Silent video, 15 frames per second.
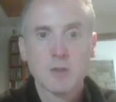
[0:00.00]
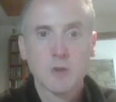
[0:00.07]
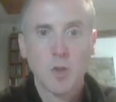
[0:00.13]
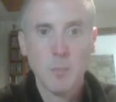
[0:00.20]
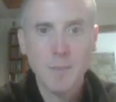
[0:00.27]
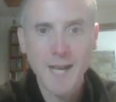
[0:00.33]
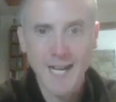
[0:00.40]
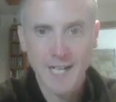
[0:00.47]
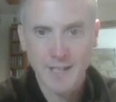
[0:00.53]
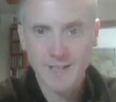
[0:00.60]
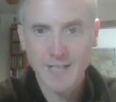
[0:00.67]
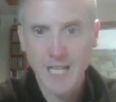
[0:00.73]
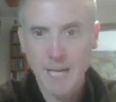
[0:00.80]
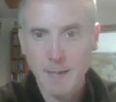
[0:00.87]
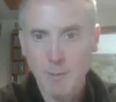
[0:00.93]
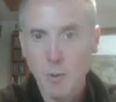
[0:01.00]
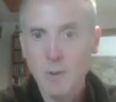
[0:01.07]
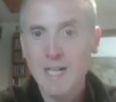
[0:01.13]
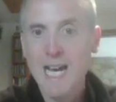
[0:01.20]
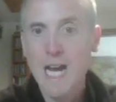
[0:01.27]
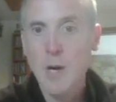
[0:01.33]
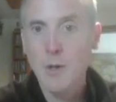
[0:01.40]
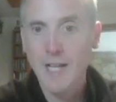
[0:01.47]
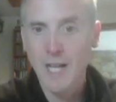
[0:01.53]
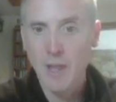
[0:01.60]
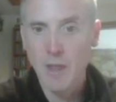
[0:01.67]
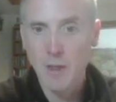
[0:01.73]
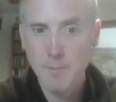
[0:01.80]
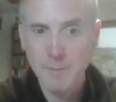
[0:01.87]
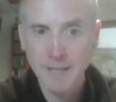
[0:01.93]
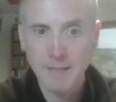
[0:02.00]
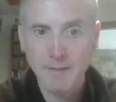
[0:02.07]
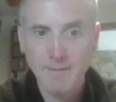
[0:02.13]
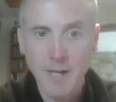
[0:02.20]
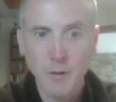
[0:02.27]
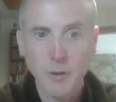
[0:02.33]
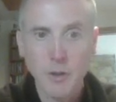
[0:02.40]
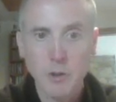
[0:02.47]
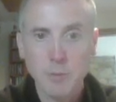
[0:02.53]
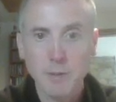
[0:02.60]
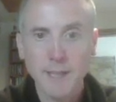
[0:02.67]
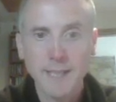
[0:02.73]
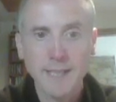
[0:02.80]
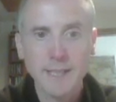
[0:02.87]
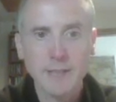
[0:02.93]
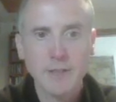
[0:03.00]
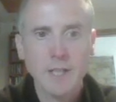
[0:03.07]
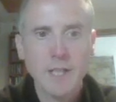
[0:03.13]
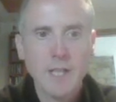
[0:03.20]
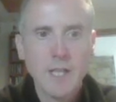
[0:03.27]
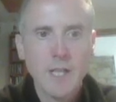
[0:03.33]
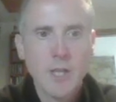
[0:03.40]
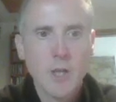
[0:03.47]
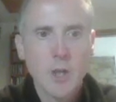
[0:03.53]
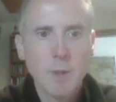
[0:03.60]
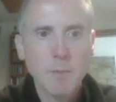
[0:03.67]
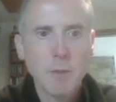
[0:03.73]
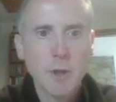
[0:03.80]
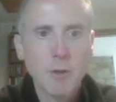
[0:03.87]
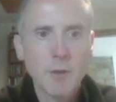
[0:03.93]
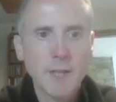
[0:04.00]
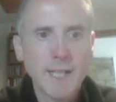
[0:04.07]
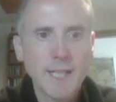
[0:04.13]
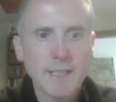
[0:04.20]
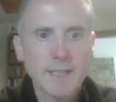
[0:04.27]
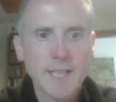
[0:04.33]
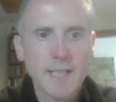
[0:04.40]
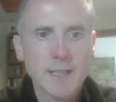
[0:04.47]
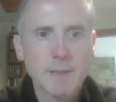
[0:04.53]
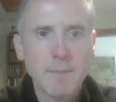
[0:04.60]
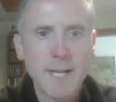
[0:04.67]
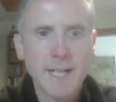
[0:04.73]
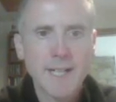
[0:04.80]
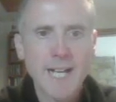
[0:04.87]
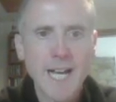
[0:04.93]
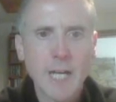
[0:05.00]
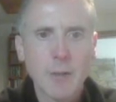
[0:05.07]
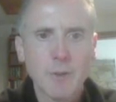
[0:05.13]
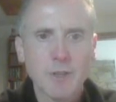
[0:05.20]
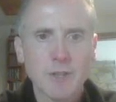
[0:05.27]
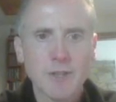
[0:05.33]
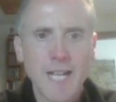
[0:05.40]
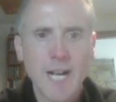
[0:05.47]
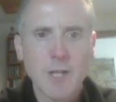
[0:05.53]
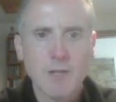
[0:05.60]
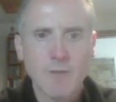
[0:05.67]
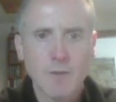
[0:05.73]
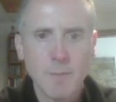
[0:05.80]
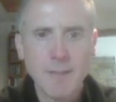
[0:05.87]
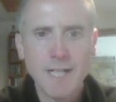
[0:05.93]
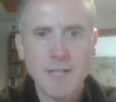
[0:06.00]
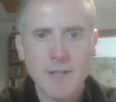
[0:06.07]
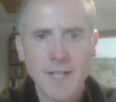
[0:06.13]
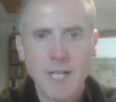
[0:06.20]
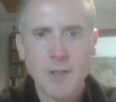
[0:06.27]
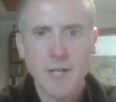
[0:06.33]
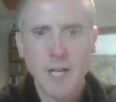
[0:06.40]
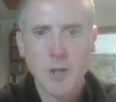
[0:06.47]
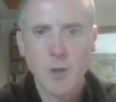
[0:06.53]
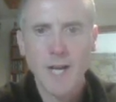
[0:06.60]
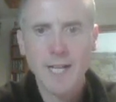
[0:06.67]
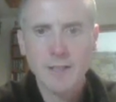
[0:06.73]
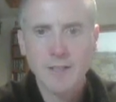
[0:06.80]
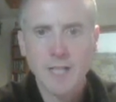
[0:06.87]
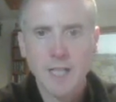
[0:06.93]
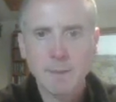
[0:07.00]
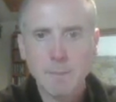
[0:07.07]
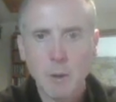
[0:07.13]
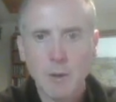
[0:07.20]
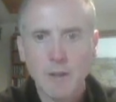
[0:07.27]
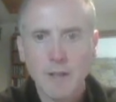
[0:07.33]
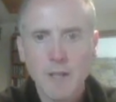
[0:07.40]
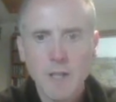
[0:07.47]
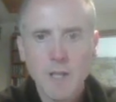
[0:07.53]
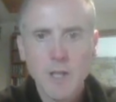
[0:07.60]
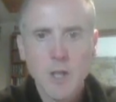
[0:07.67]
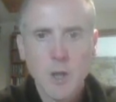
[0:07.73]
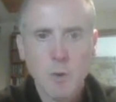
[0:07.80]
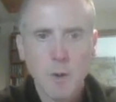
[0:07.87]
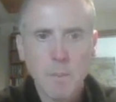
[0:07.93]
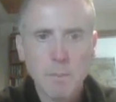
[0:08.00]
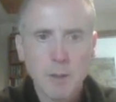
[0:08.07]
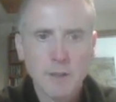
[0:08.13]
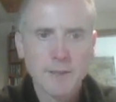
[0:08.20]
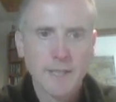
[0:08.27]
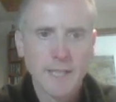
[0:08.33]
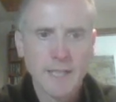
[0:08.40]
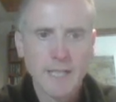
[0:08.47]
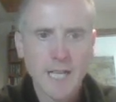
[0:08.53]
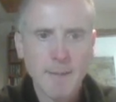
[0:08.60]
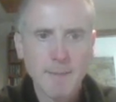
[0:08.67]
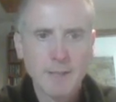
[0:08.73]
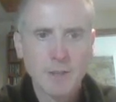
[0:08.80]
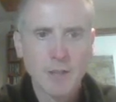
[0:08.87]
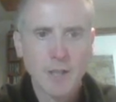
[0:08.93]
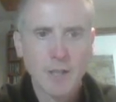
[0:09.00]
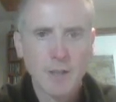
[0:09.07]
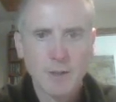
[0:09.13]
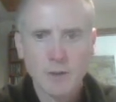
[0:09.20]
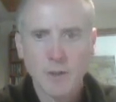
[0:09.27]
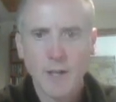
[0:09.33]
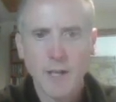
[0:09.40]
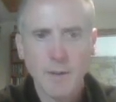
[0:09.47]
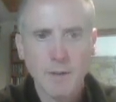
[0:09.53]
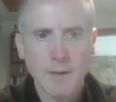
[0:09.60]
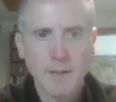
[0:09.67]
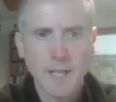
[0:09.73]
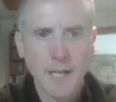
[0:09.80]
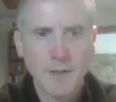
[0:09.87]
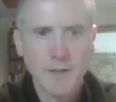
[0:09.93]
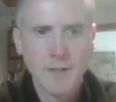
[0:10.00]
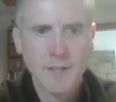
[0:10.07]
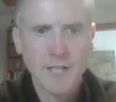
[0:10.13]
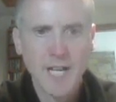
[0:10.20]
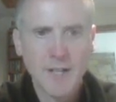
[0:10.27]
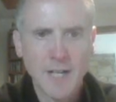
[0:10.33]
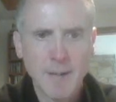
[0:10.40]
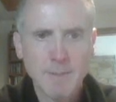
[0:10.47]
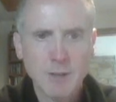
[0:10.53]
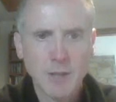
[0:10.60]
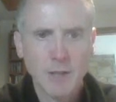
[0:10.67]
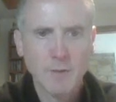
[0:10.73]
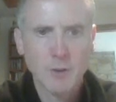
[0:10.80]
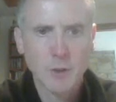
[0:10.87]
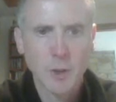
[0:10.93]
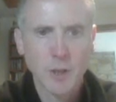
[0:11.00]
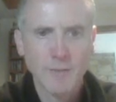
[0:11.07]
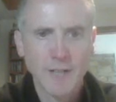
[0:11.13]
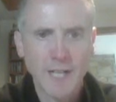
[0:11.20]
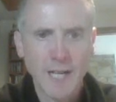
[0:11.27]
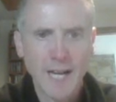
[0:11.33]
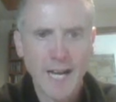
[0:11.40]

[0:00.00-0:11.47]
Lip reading: So make the table, calculate the mean values, please. Number 3 says make an accurate sketch of the mean data in your exercise book. You are plotting diameter, diameter of the zone of